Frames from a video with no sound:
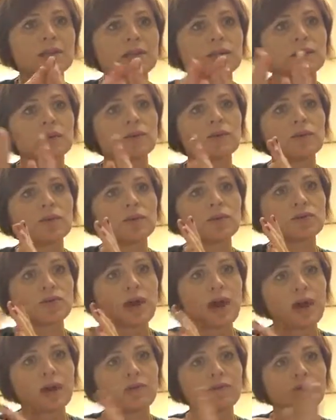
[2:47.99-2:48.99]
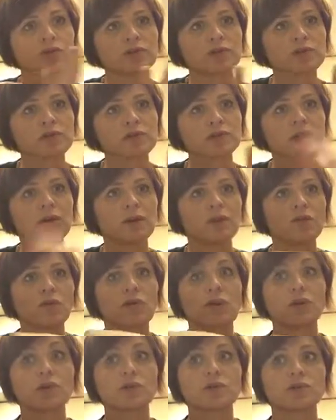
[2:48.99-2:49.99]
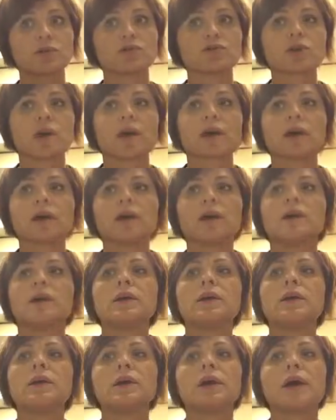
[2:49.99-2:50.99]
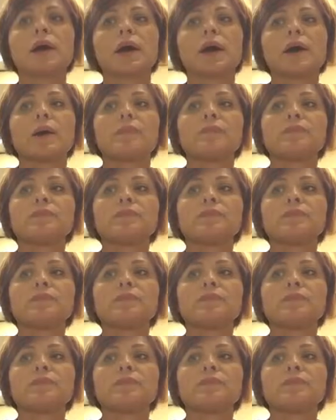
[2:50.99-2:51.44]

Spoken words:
like a career track versus a vocational track. I